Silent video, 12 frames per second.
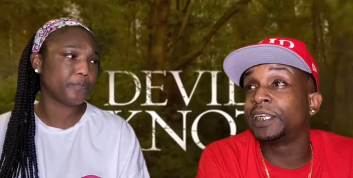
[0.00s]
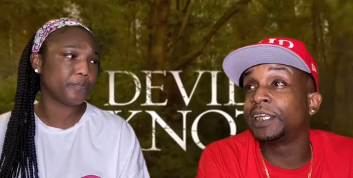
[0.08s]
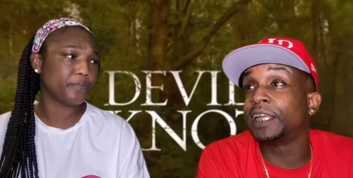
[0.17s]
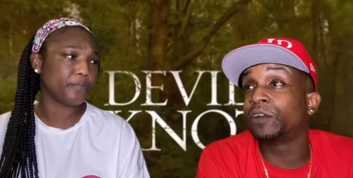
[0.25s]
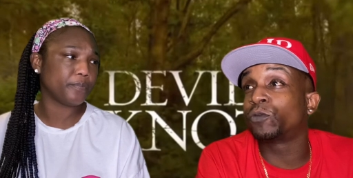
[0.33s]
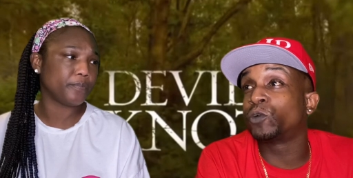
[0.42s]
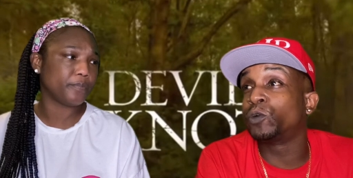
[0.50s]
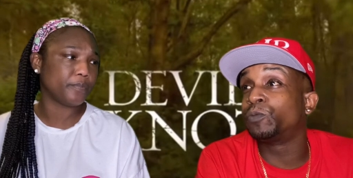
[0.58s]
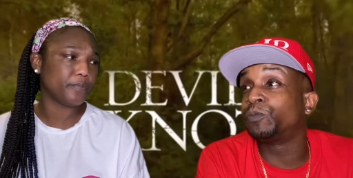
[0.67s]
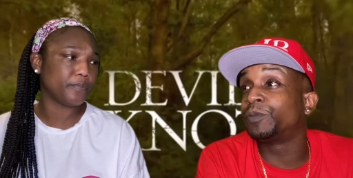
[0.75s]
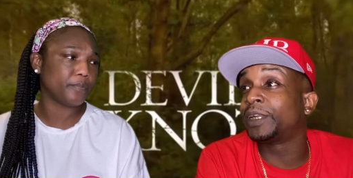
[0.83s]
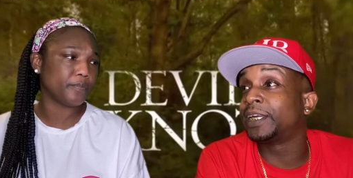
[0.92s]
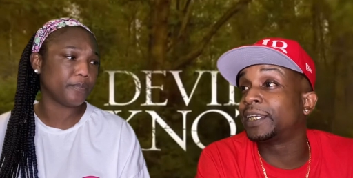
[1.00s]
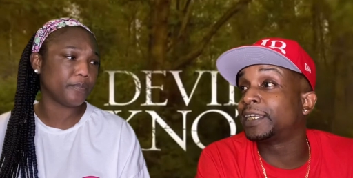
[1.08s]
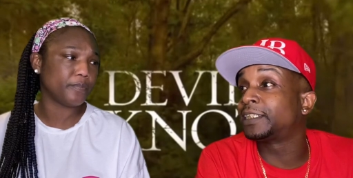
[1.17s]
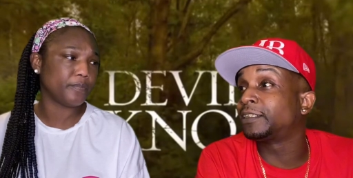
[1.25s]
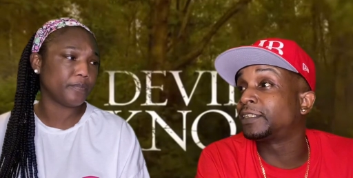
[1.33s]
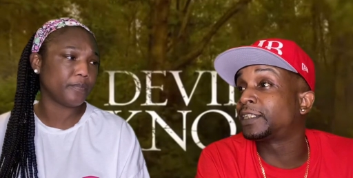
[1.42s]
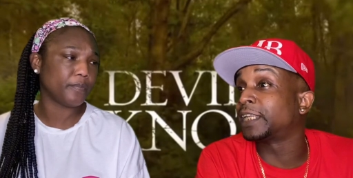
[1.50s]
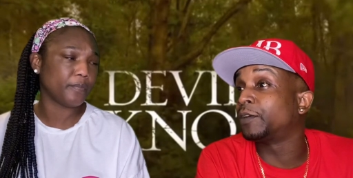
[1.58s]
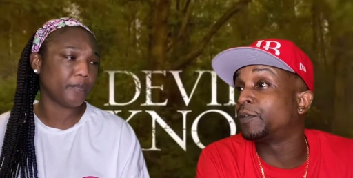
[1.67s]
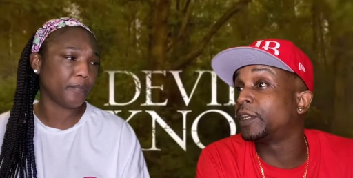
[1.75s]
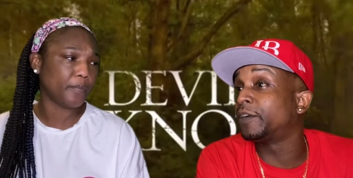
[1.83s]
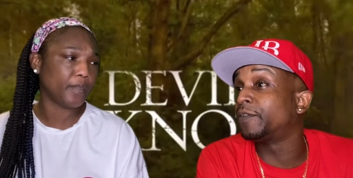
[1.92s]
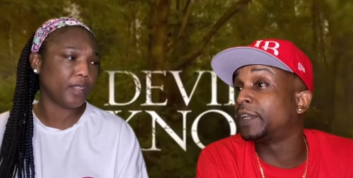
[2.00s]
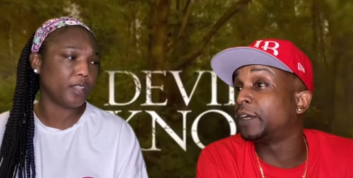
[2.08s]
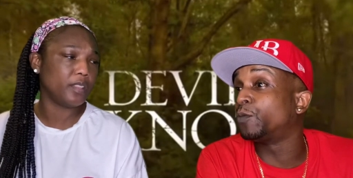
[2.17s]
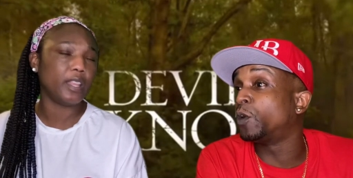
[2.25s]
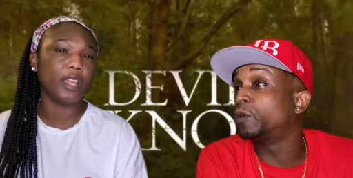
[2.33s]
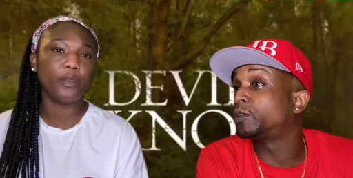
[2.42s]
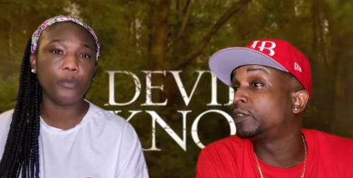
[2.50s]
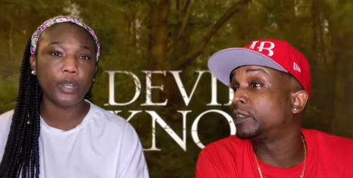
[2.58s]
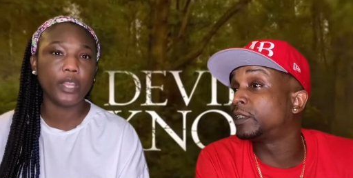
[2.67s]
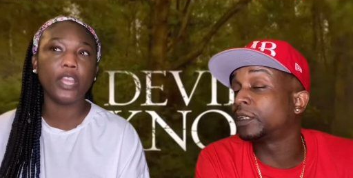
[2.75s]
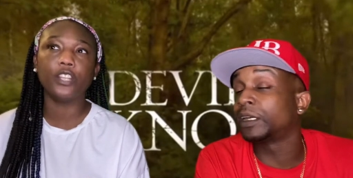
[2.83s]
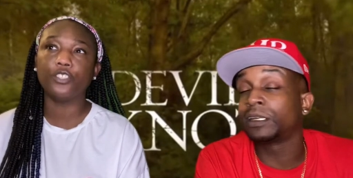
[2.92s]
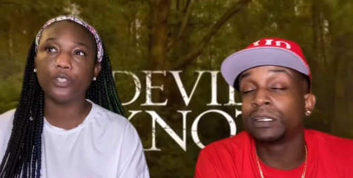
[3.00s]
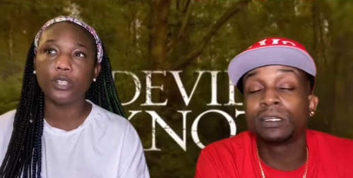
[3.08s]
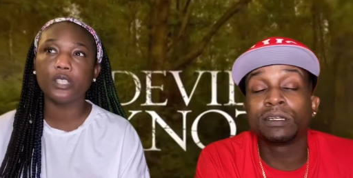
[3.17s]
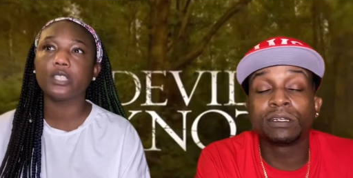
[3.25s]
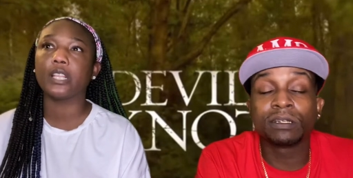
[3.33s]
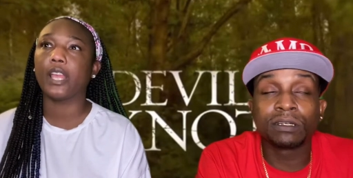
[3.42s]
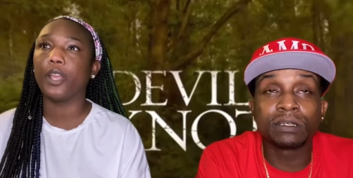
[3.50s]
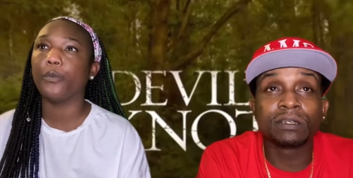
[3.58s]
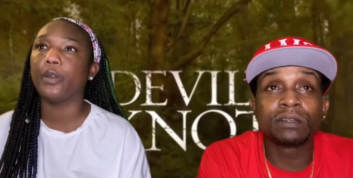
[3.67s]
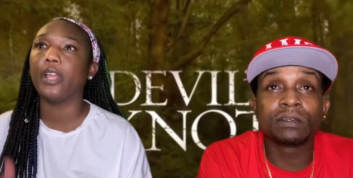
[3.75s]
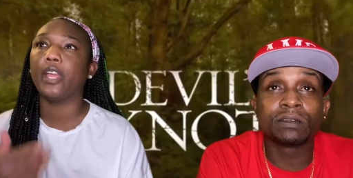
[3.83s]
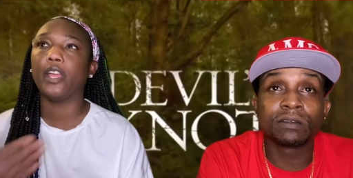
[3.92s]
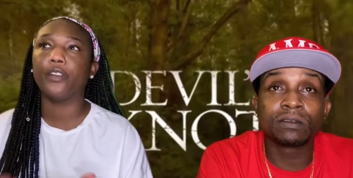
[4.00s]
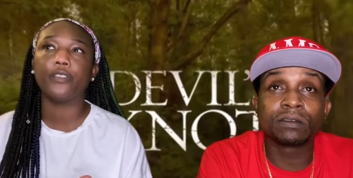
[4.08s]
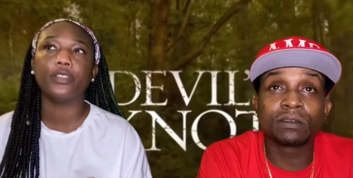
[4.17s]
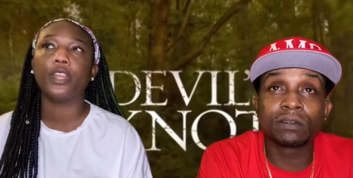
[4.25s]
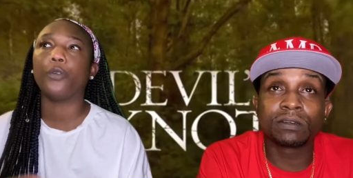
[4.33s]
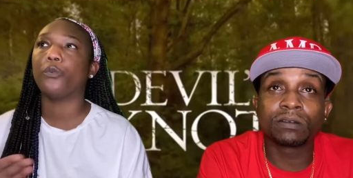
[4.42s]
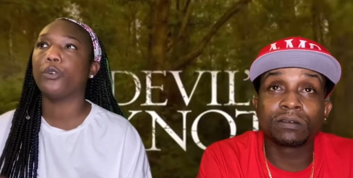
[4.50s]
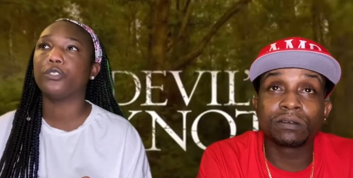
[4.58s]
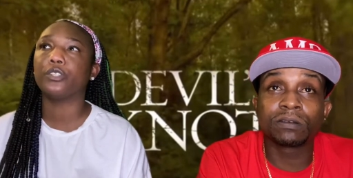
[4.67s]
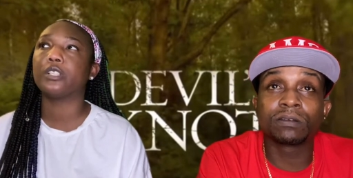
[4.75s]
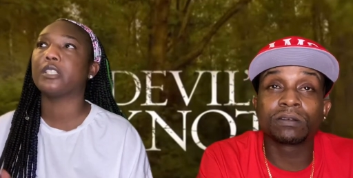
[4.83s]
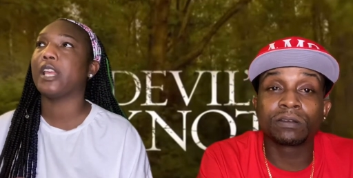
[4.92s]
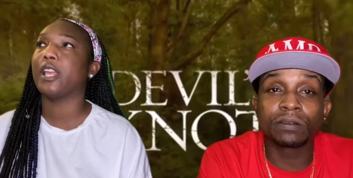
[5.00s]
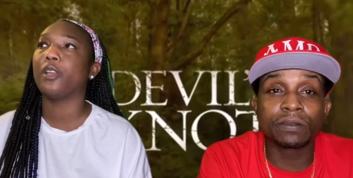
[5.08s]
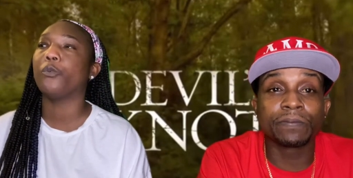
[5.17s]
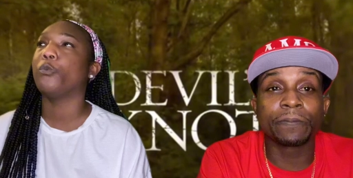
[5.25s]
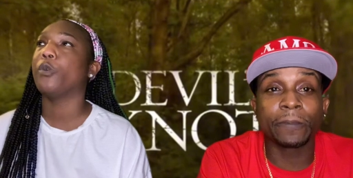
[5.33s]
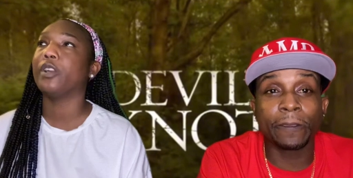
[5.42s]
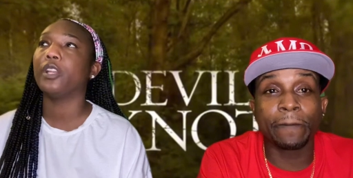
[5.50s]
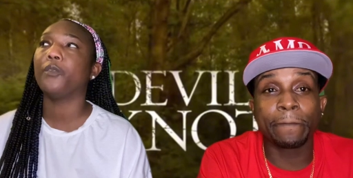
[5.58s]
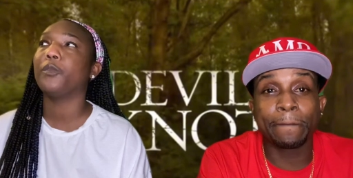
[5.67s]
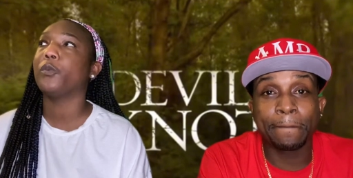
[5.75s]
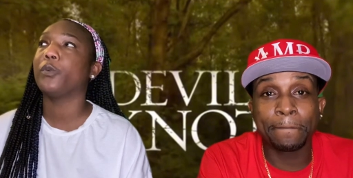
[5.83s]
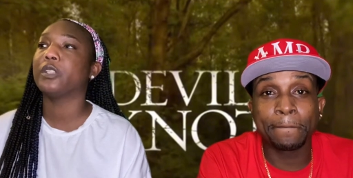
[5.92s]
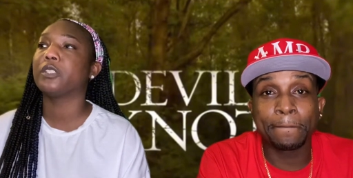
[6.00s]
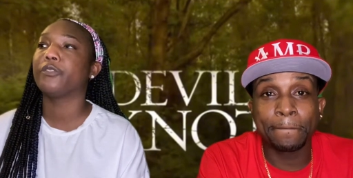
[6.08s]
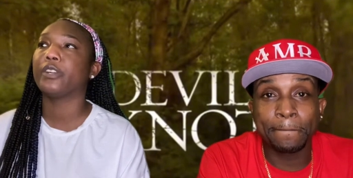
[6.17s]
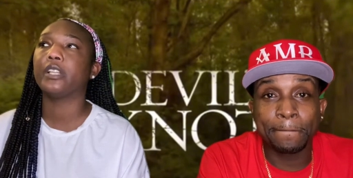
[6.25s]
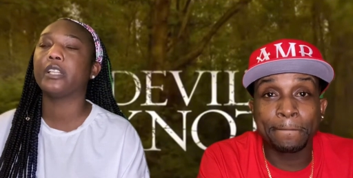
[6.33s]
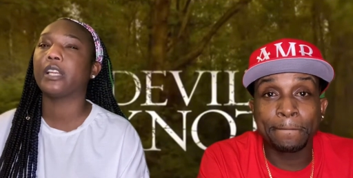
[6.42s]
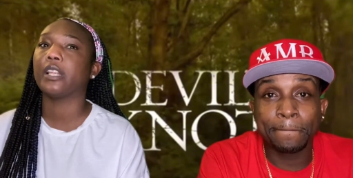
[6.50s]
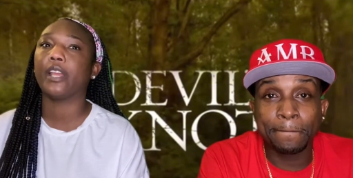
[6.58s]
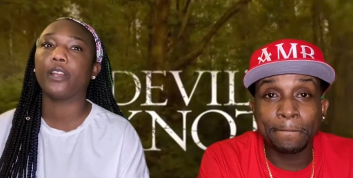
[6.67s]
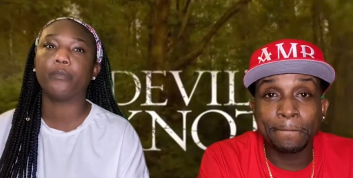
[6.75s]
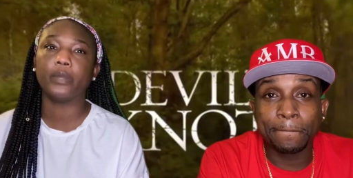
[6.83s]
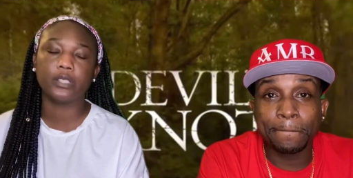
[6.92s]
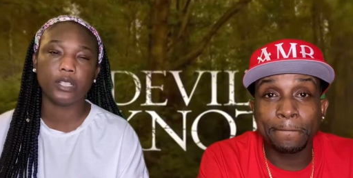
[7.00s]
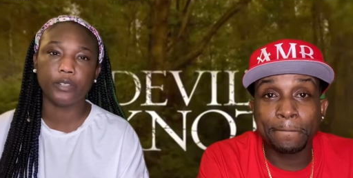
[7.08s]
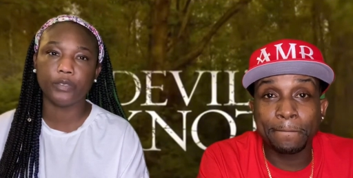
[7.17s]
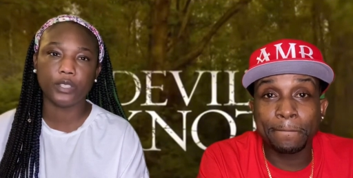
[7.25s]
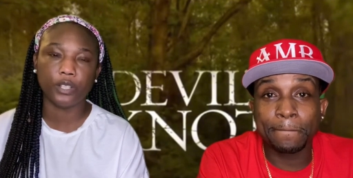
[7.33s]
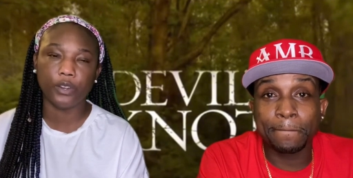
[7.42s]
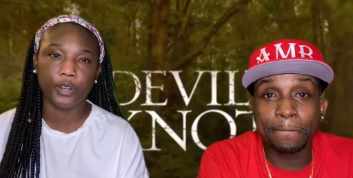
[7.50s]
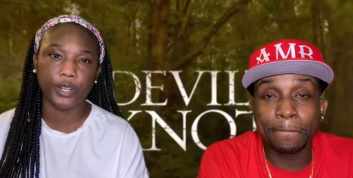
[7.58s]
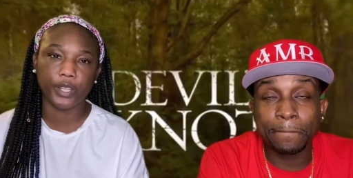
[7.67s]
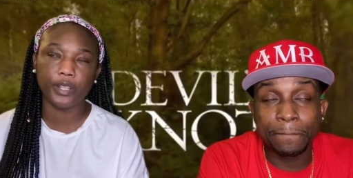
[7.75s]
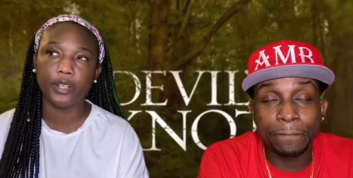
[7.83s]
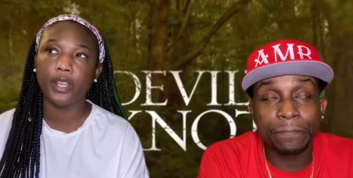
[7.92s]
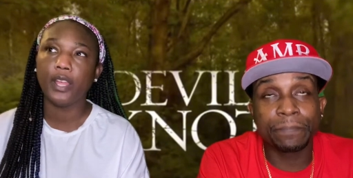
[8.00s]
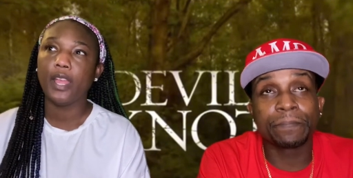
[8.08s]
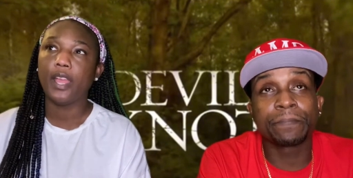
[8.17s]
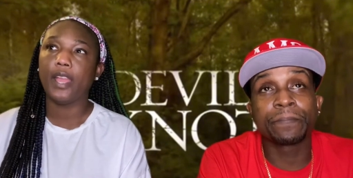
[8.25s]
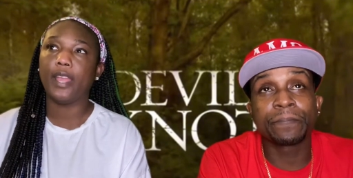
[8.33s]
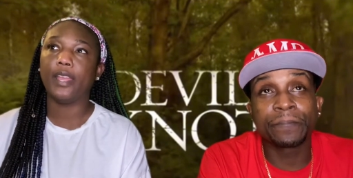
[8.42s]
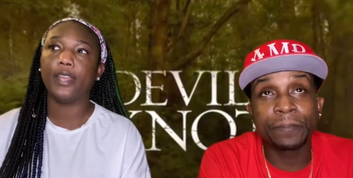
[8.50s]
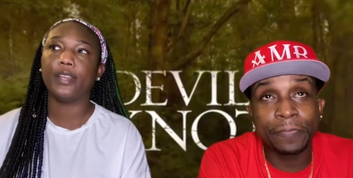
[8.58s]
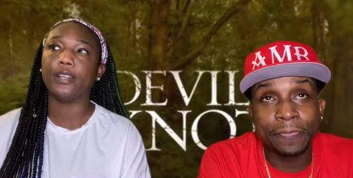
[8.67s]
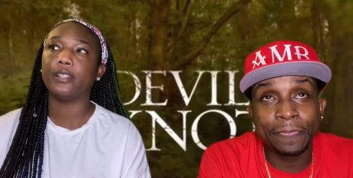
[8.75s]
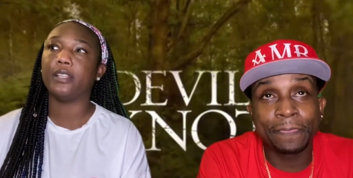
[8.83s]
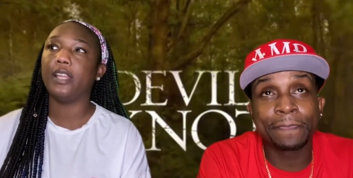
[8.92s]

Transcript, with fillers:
Speaker 1: in that room, they'll get you to say whatever they want They will get
Speaker 2: you to say whatever they want you to say. One of them was really declared mentally retarded and